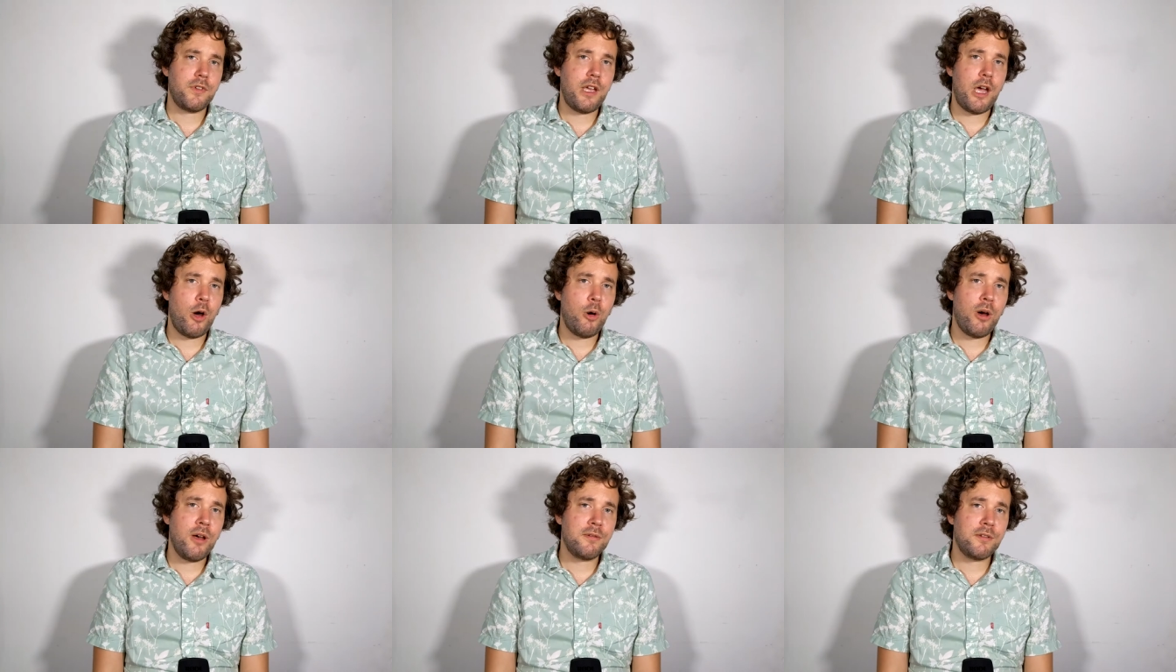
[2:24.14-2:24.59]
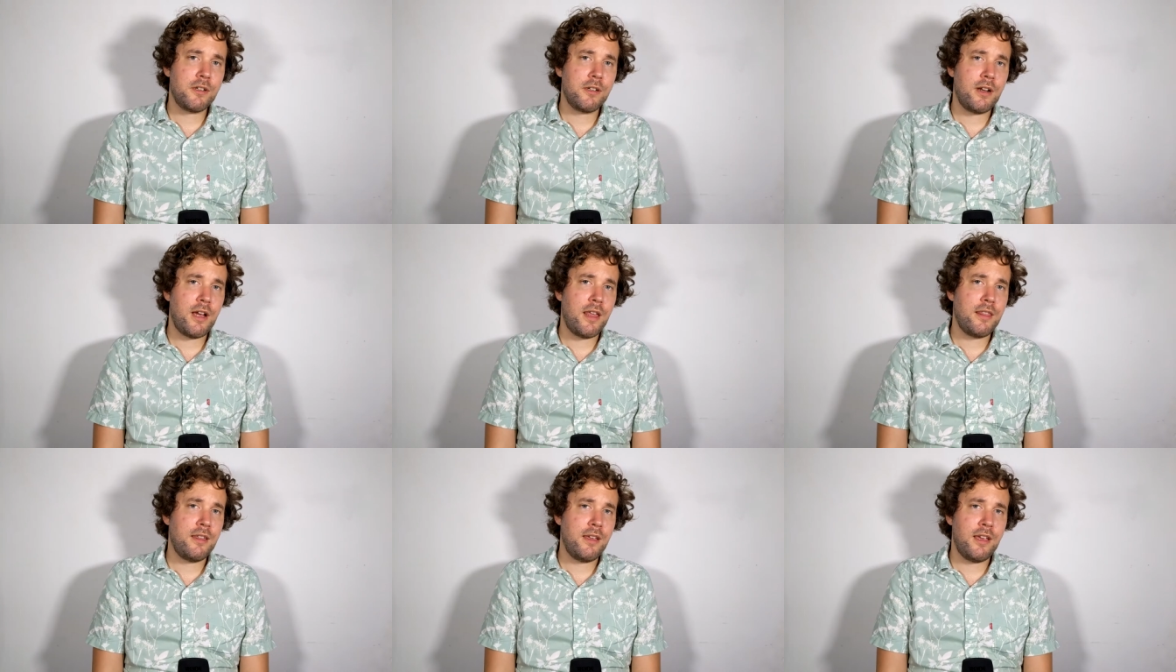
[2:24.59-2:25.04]

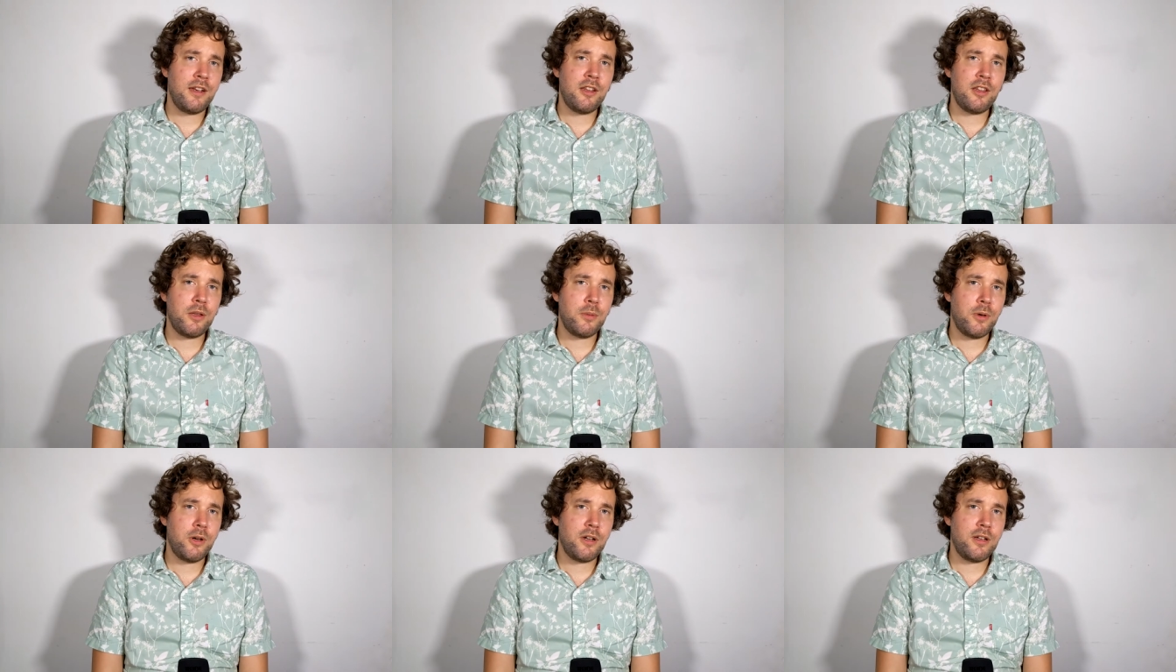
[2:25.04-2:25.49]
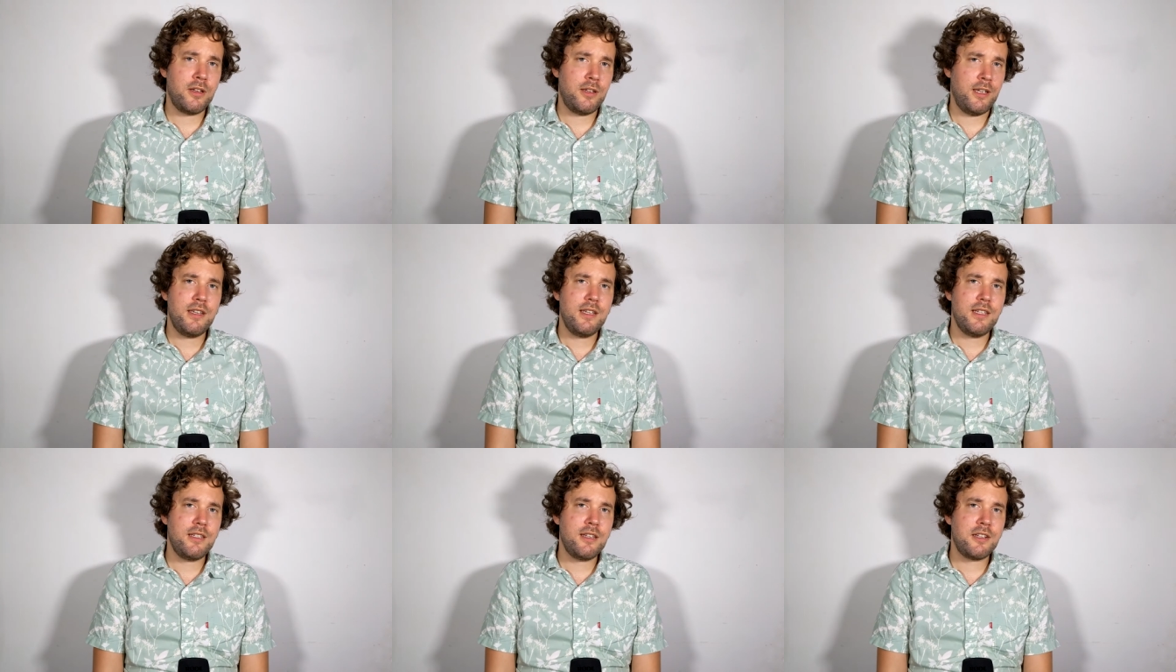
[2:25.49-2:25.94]
However, at the end of the book,
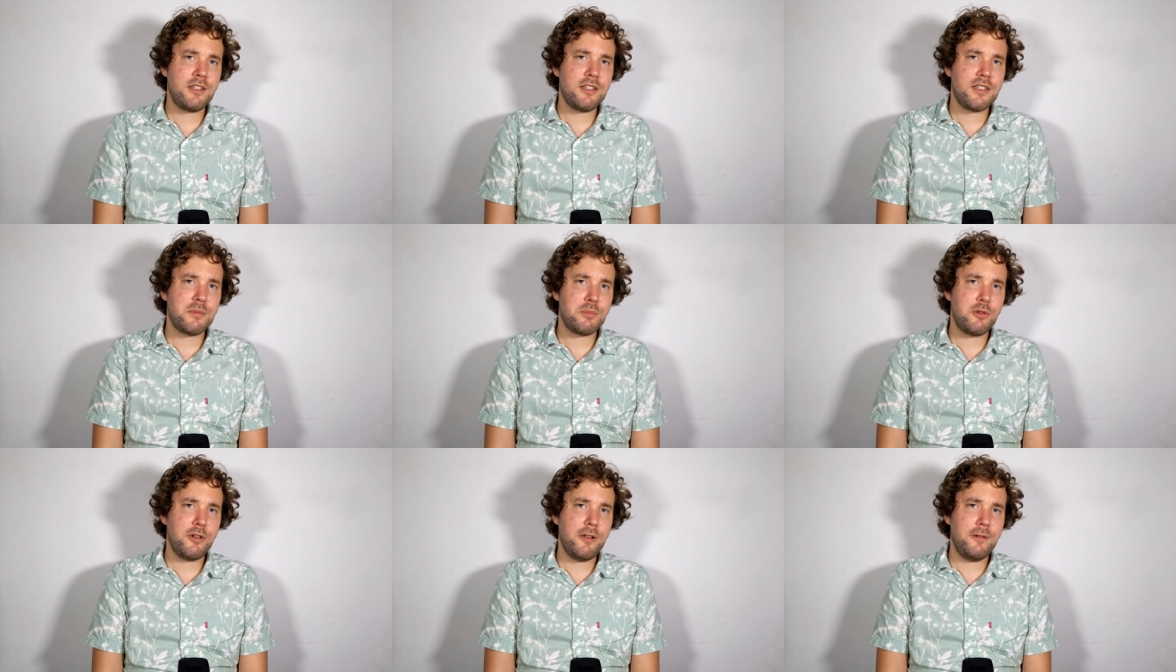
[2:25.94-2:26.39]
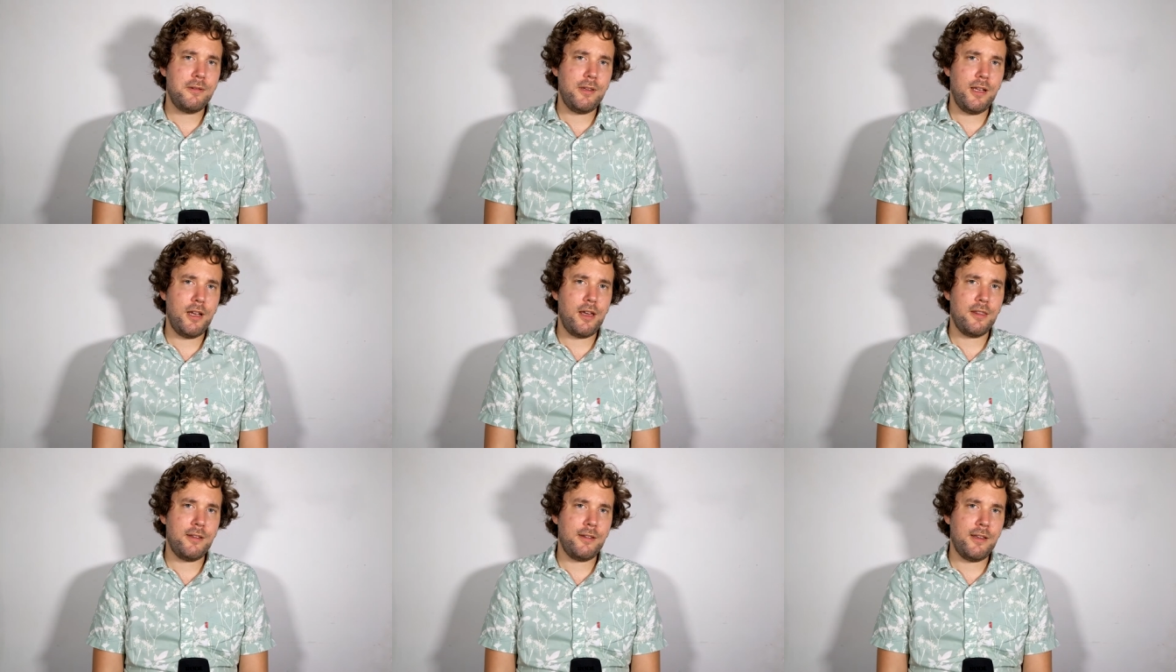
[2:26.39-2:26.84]
he touches
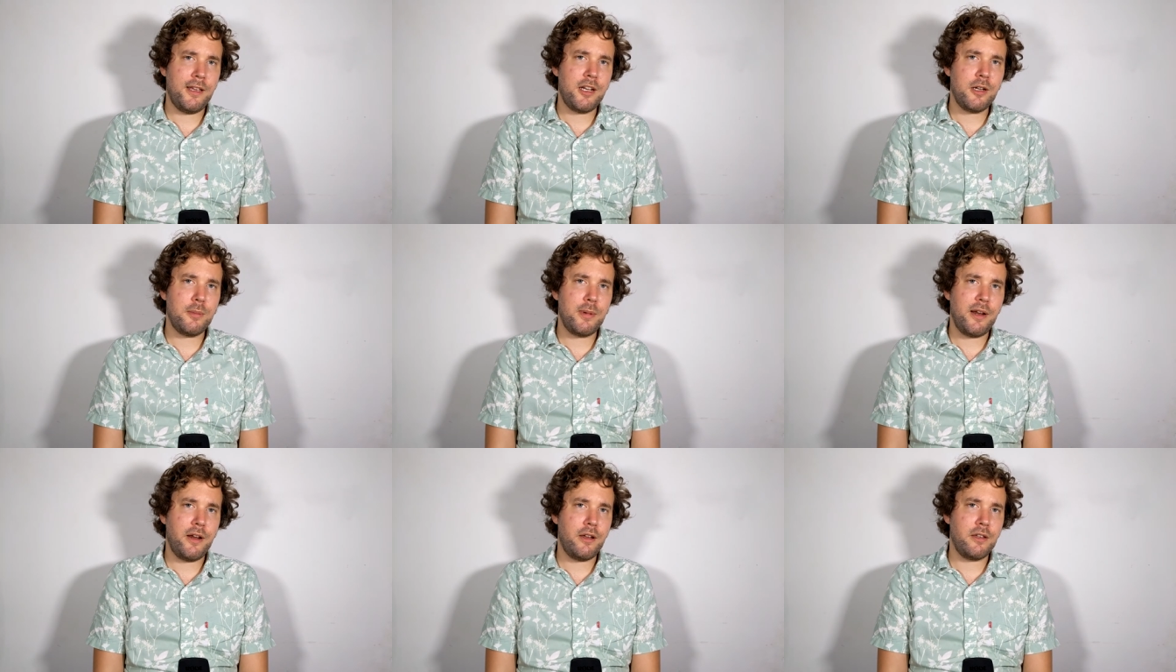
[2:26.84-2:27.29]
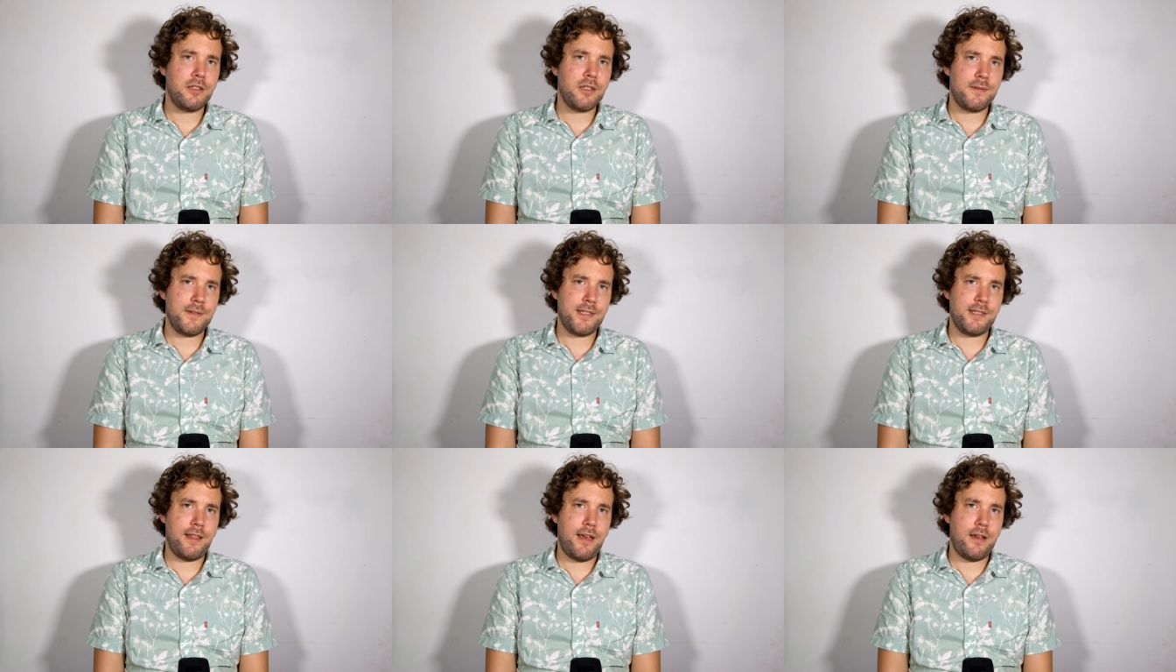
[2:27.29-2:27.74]
briefly on the later periods of
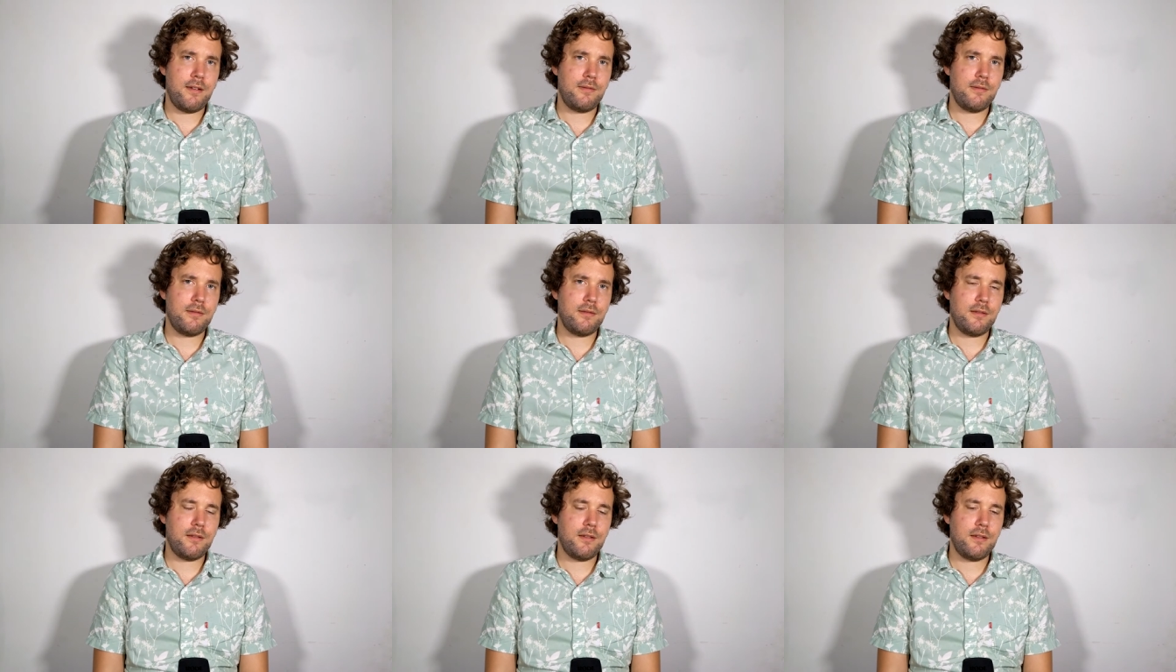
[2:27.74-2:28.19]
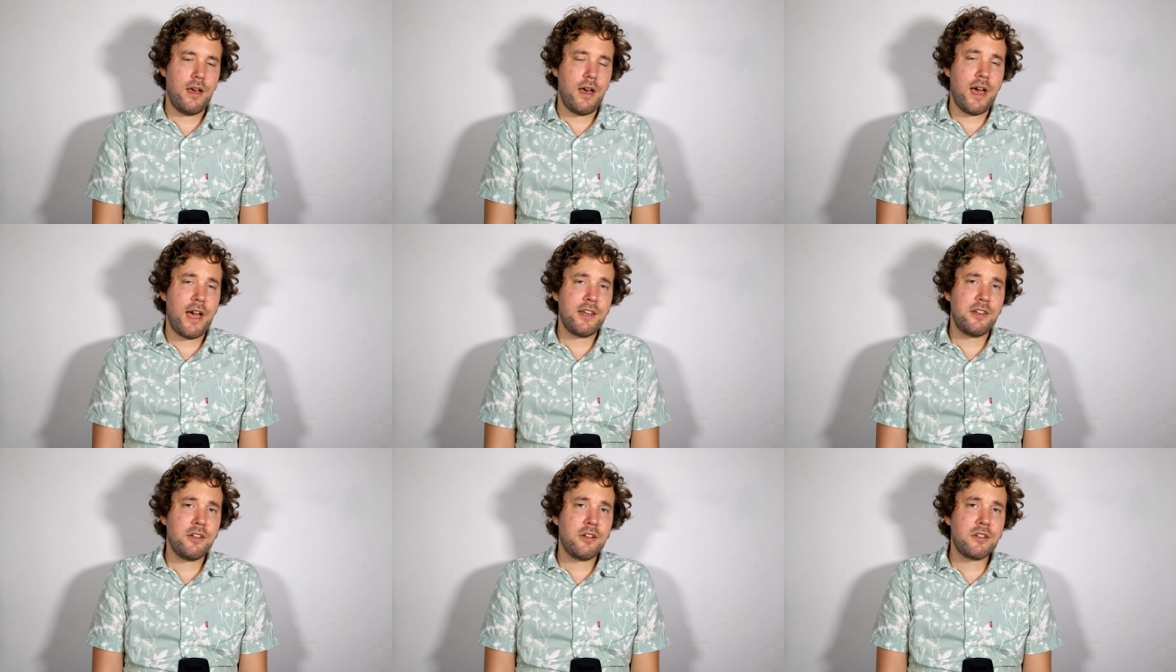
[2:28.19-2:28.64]
his life.
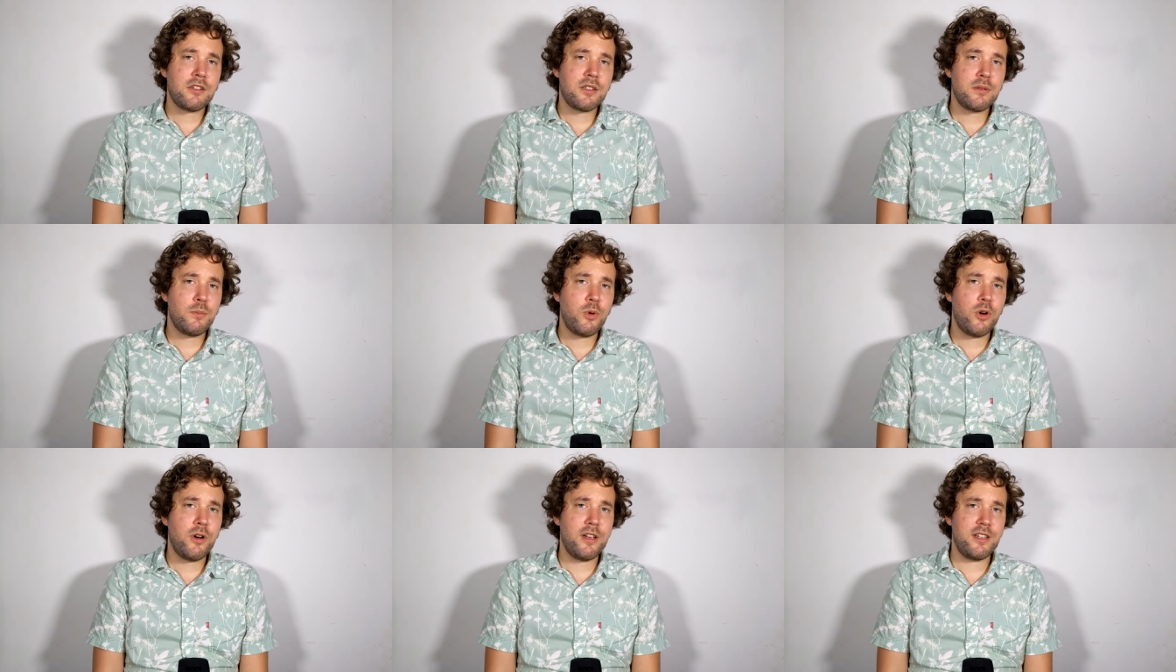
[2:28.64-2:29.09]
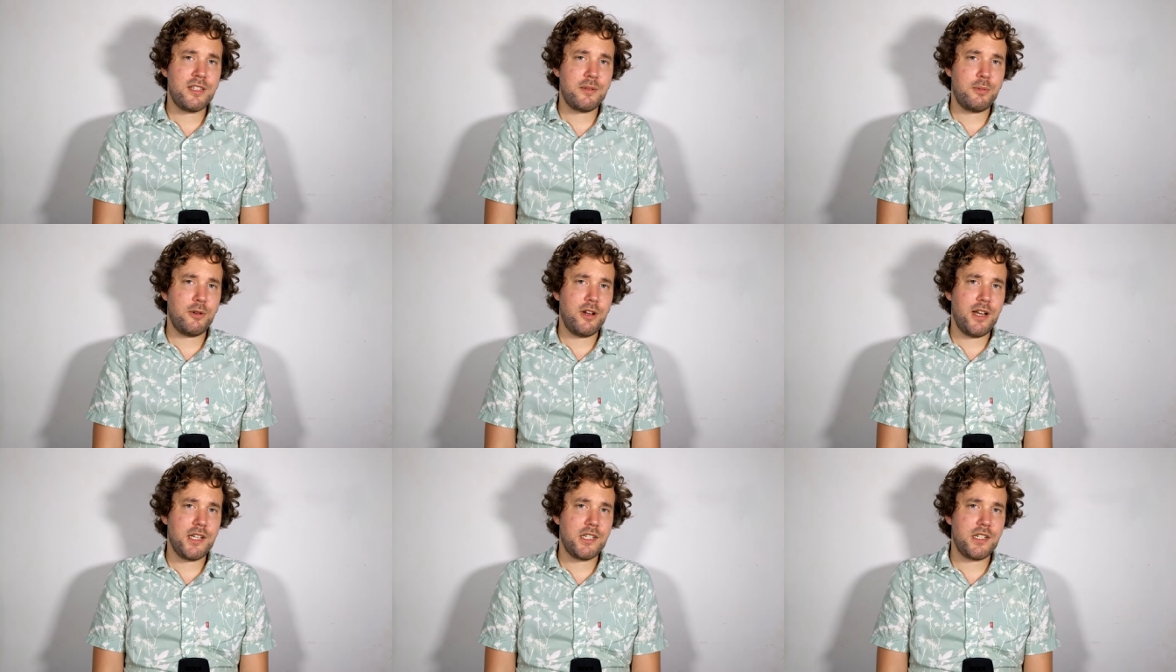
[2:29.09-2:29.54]
I took some more
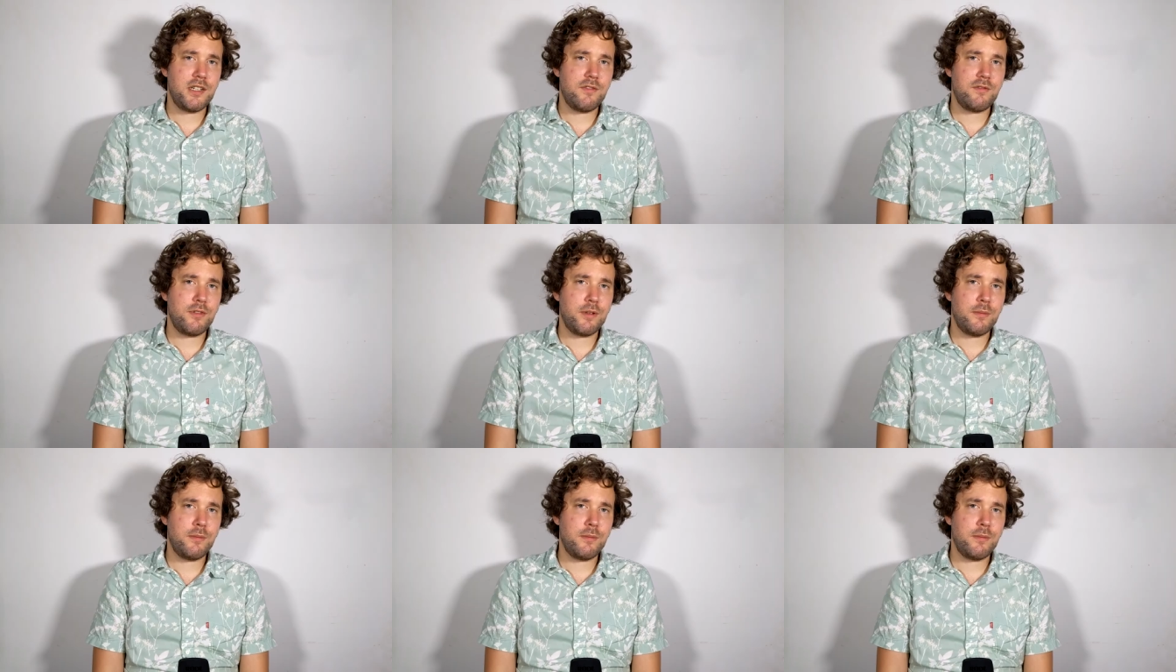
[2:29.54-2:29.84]
inspiration